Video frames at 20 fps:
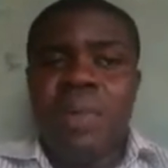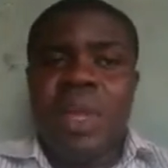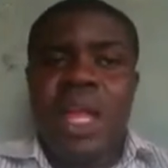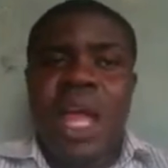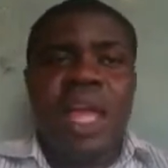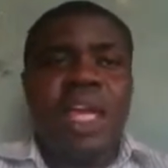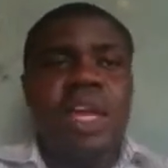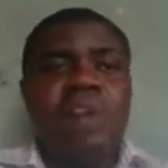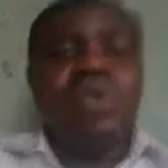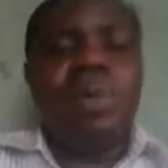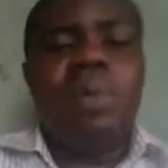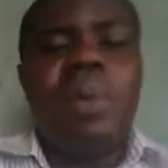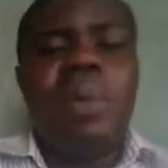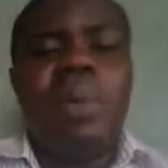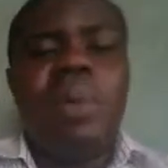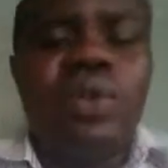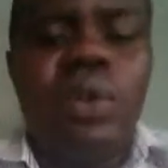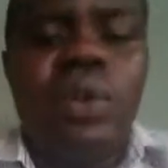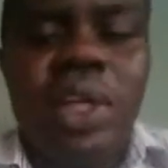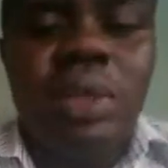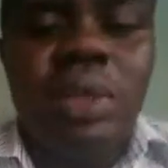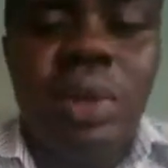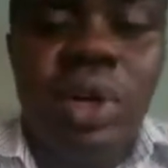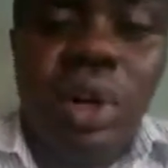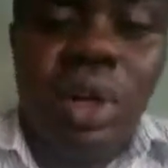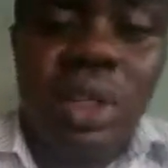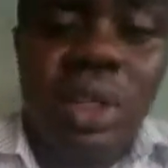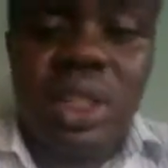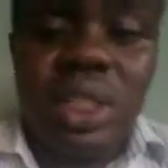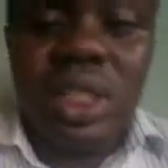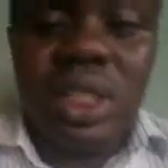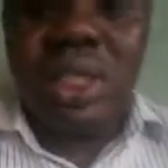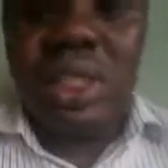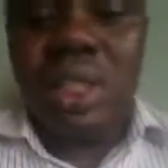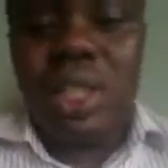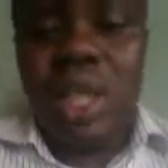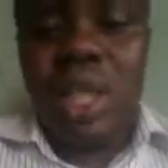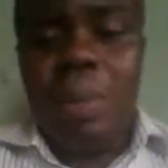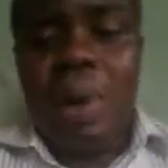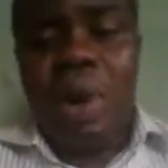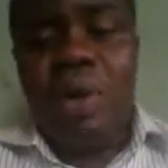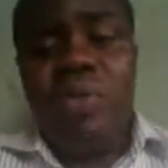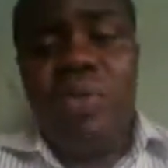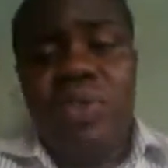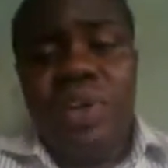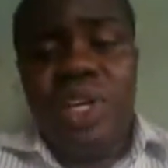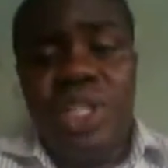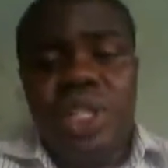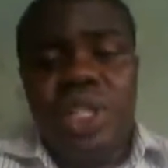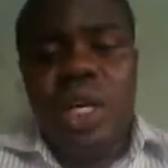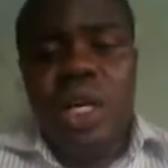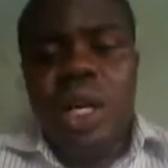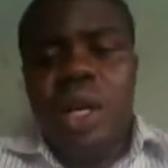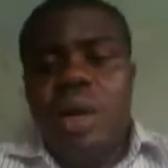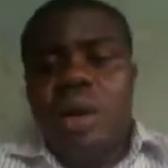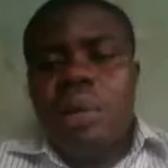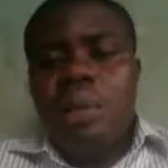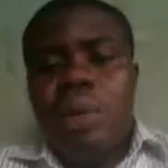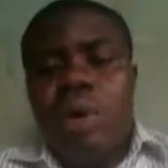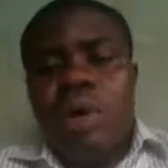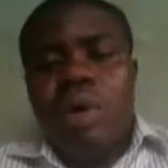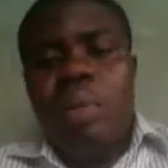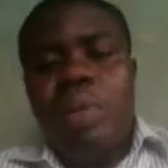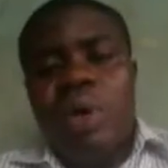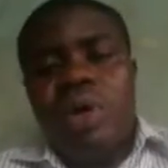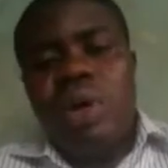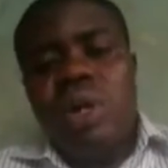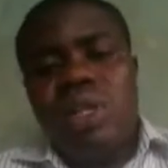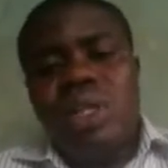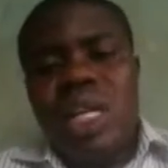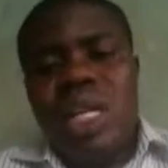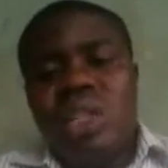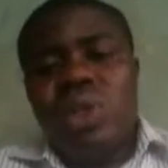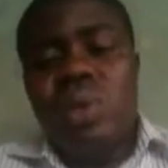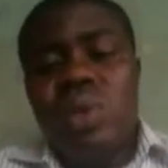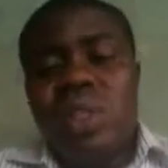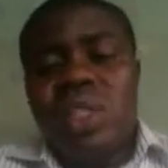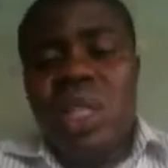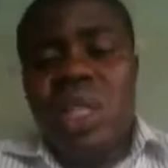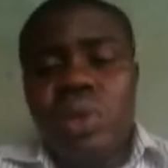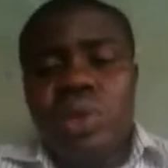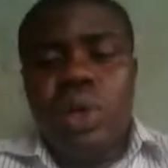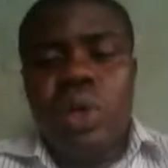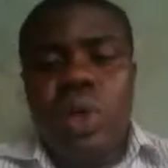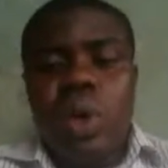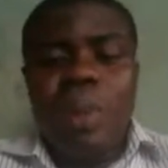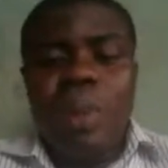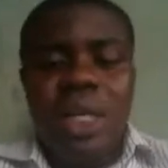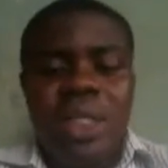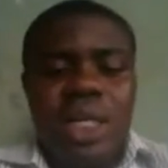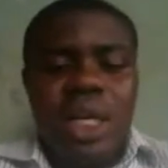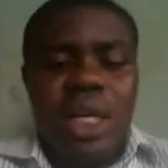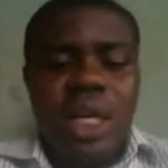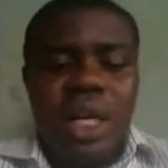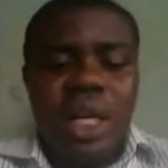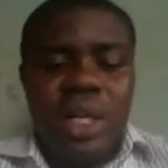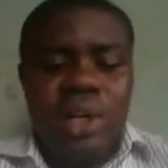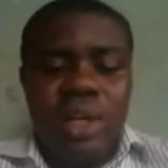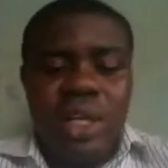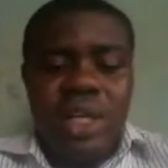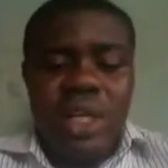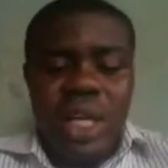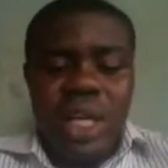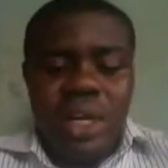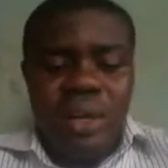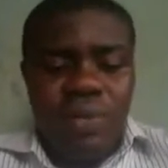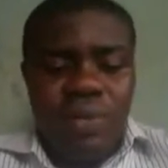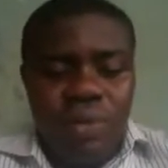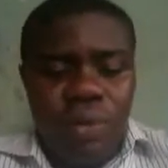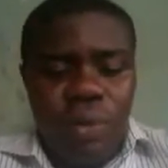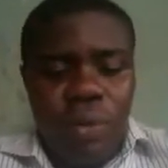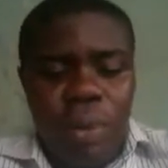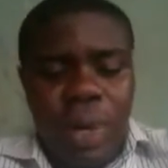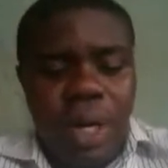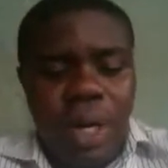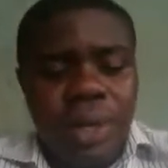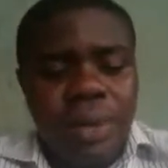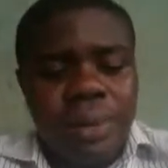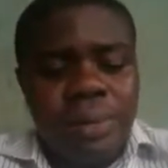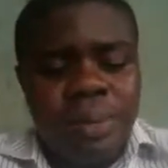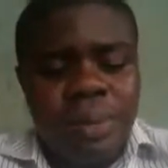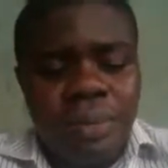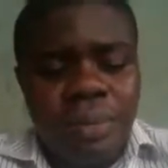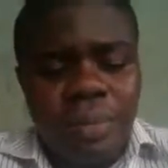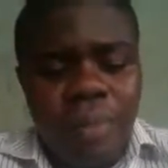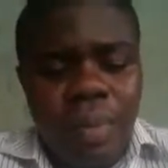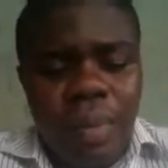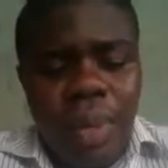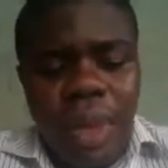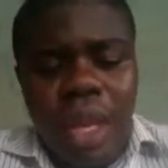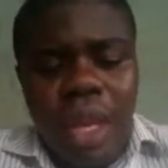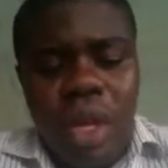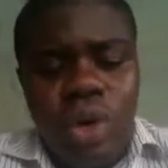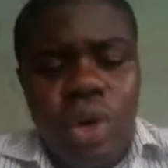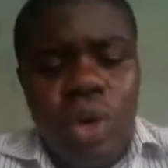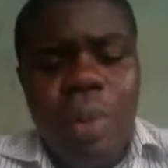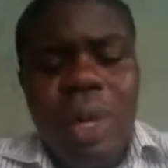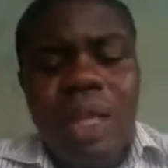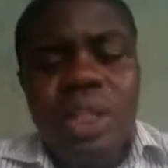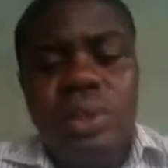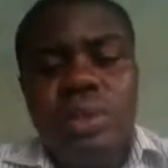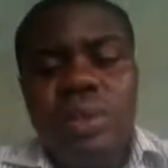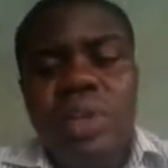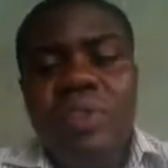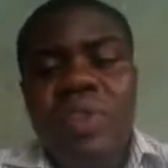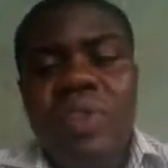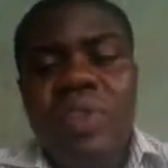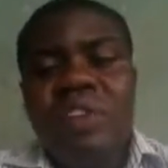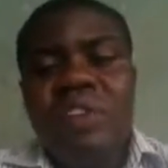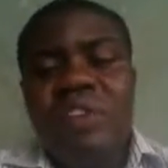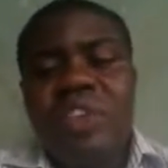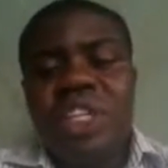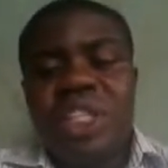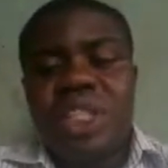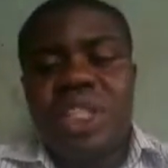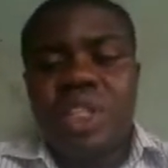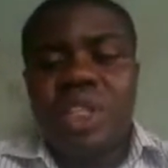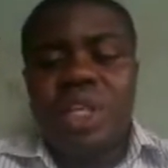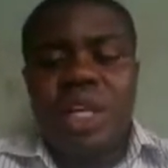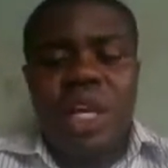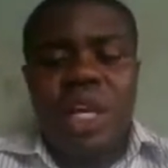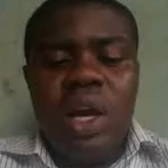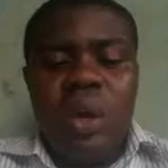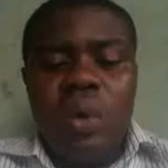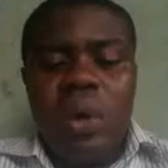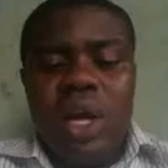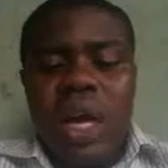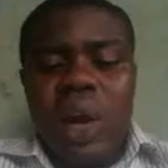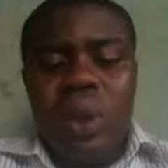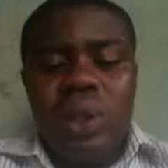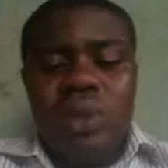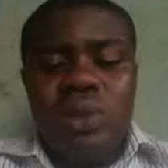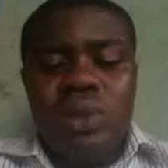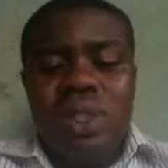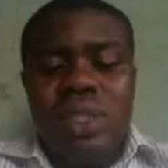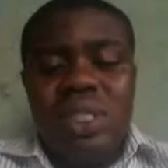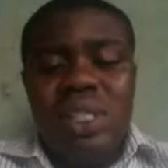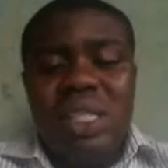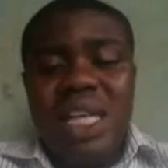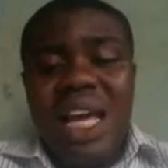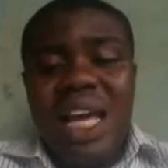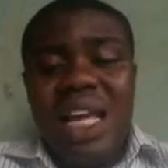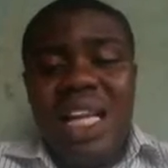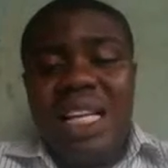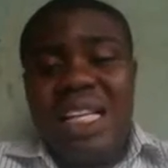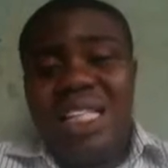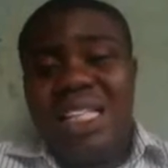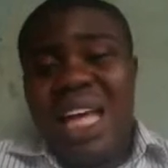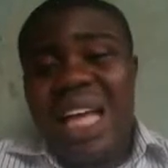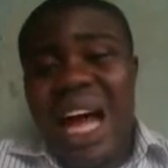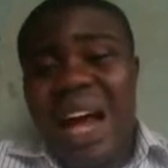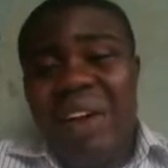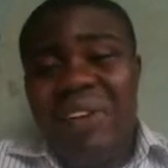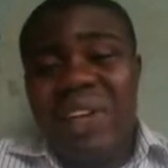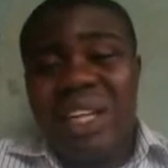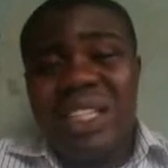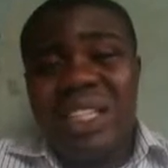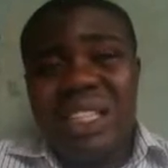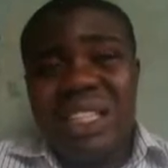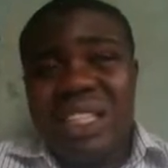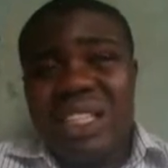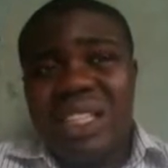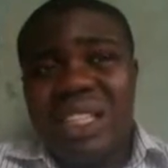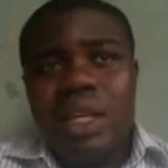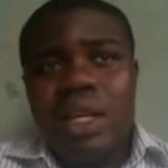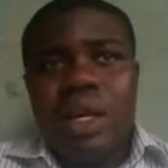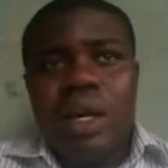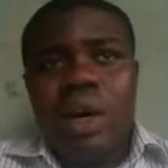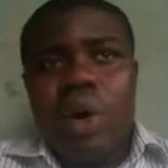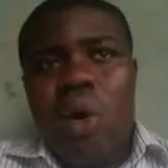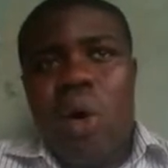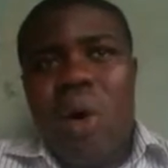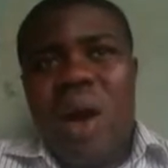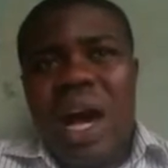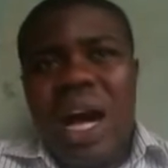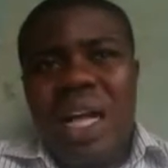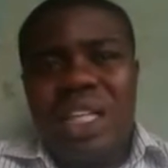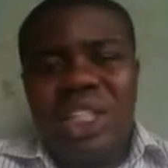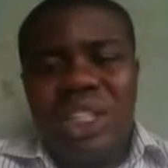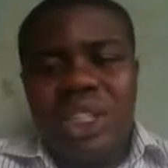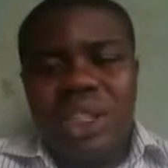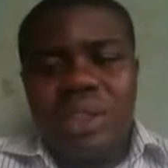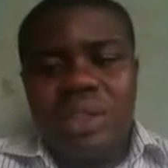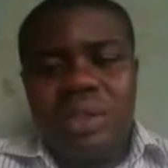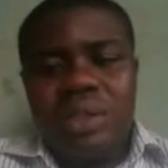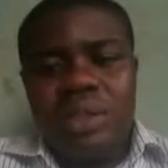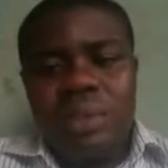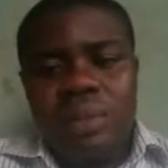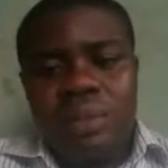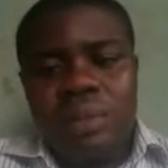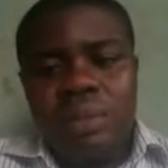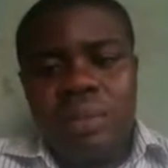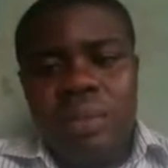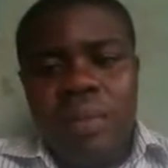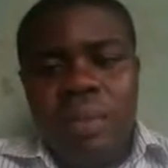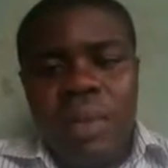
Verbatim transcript: I gave you marks for it because it's about fish, but because there's no sales or commercial, then you didn't get the full mark. Number two, define fishing. What I want to see there is harvesting or catching. Hmm?